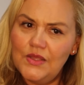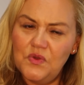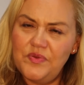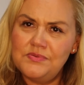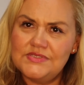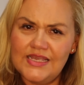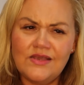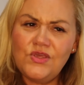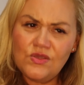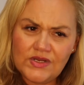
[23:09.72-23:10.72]
When people say,
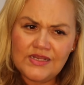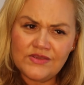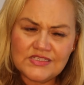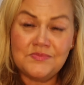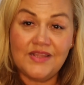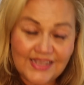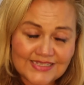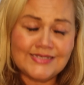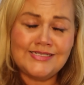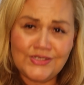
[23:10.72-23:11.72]
oh, you really know something, I'm like,
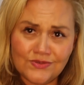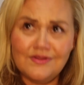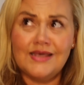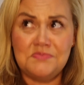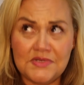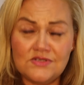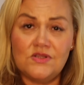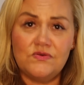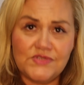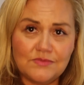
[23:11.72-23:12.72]
yes, I do. I spend a
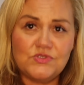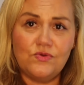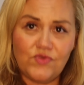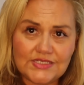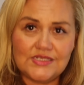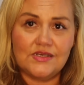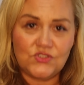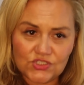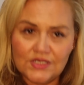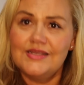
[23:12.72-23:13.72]
lot of time doing
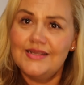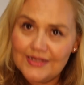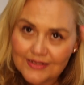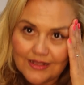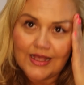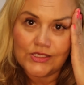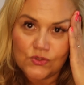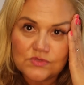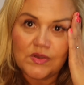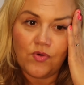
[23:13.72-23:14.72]
research. I
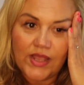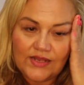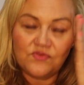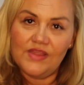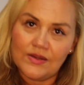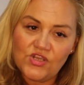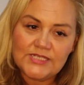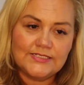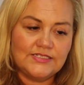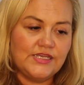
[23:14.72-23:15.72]
use my brain for that
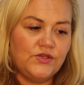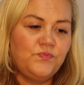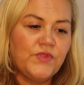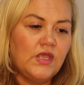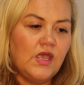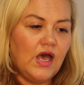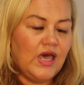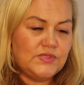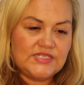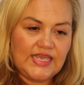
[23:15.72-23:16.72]
reason. So
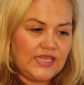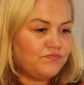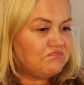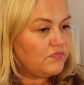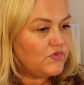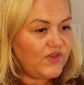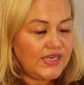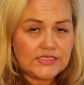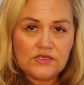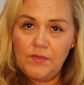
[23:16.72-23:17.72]
I would say
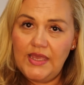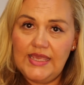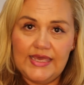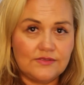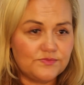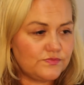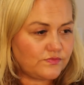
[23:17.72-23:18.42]
fake it till you make it,